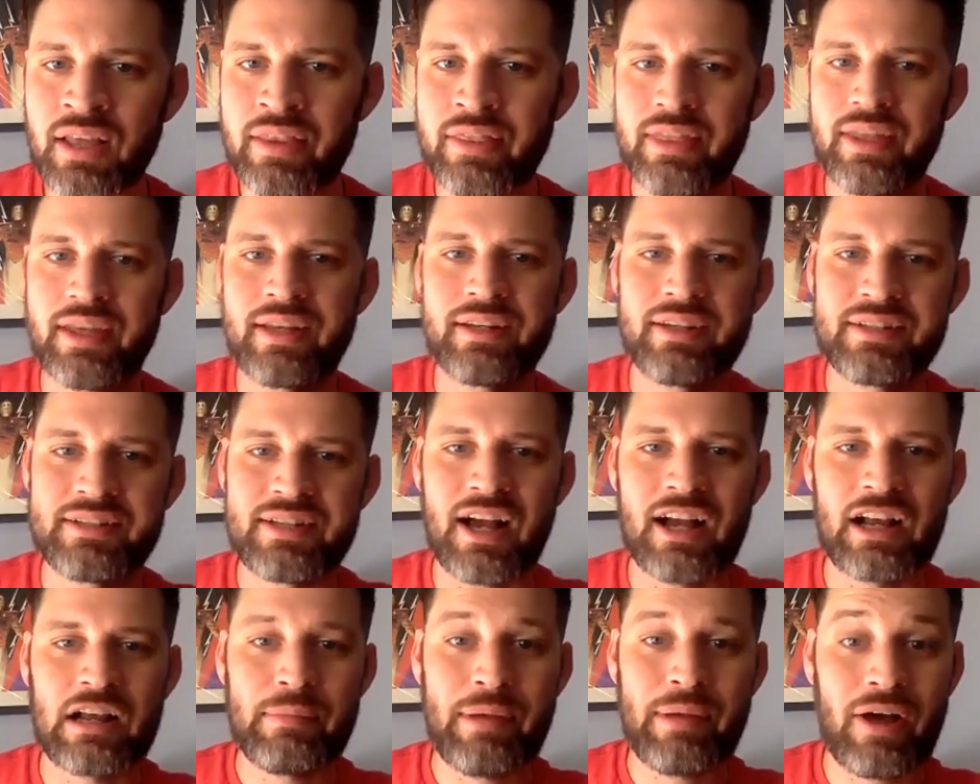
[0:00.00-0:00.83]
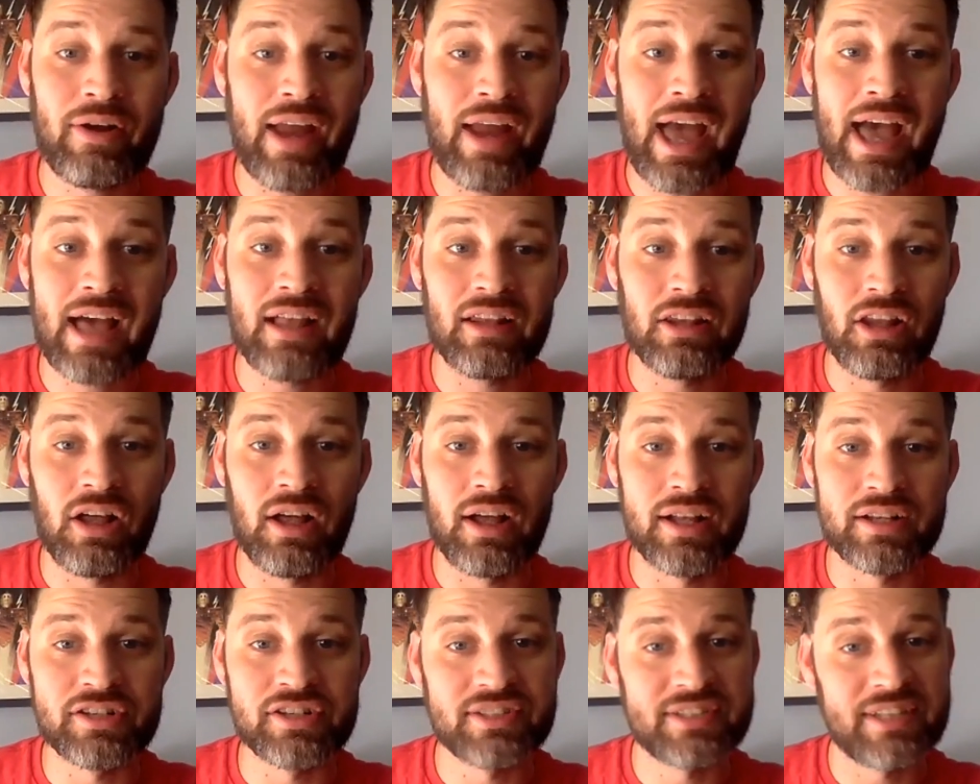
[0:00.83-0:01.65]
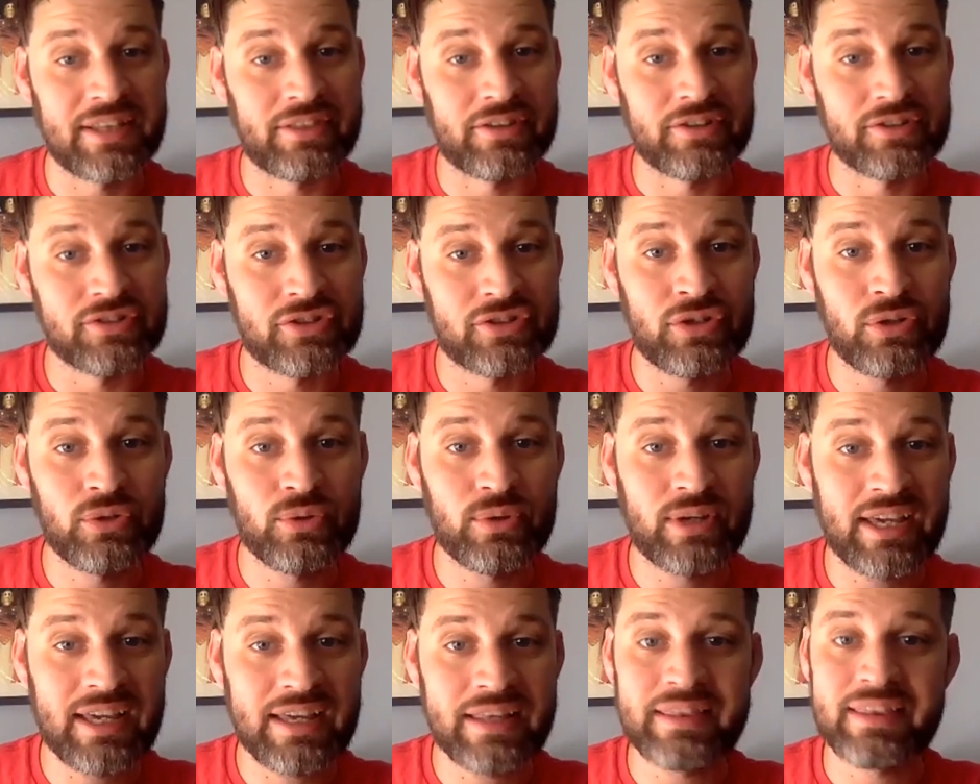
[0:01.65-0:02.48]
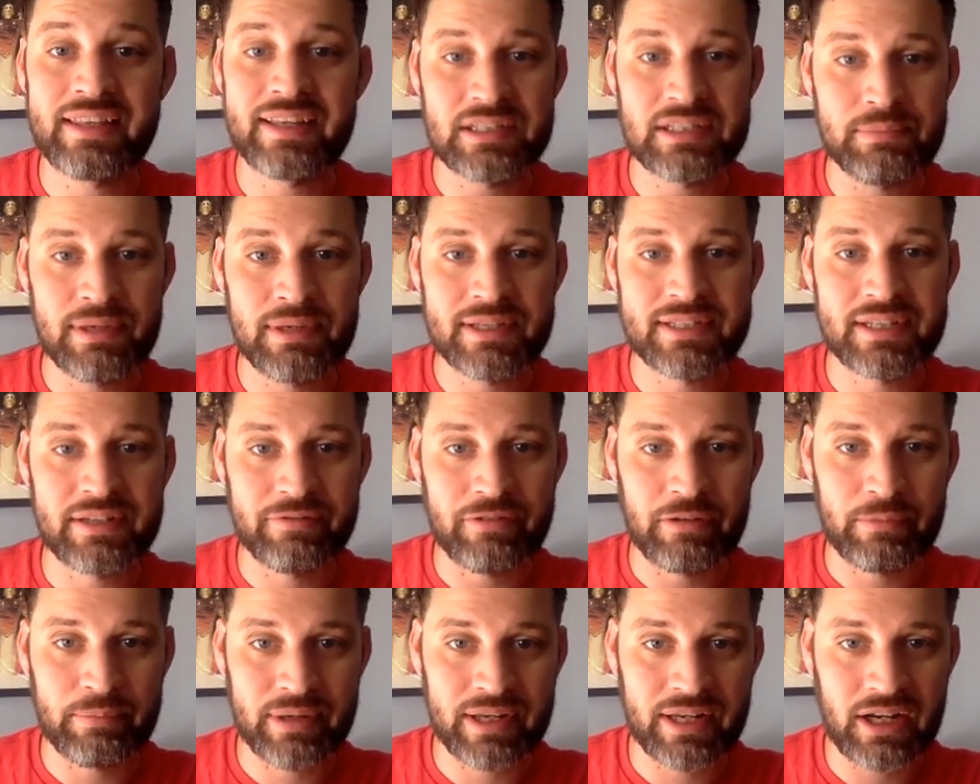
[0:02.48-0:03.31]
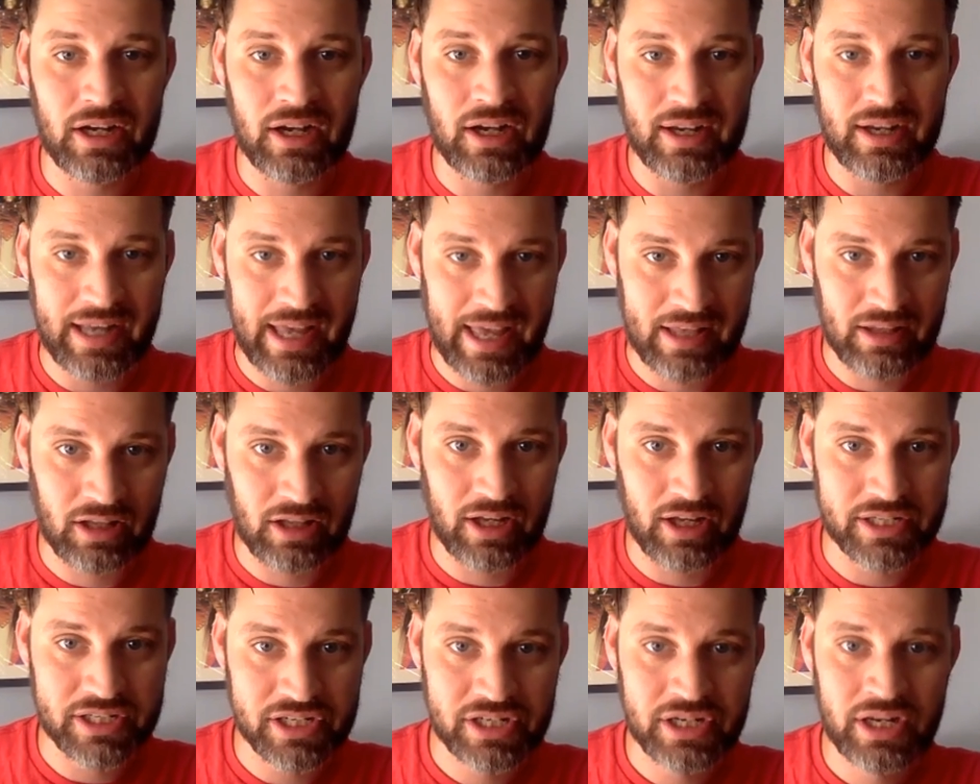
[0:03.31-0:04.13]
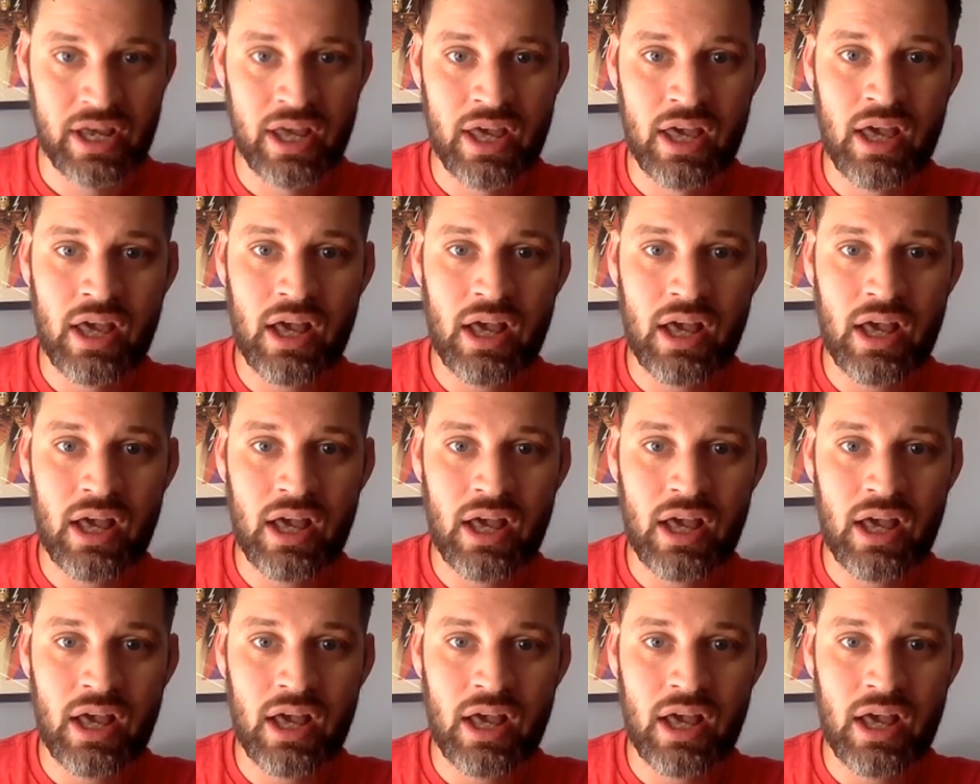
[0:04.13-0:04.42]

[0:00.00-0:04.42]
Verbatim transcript: thing to talk about at launch is that there's two key things missing for Peacock at launch.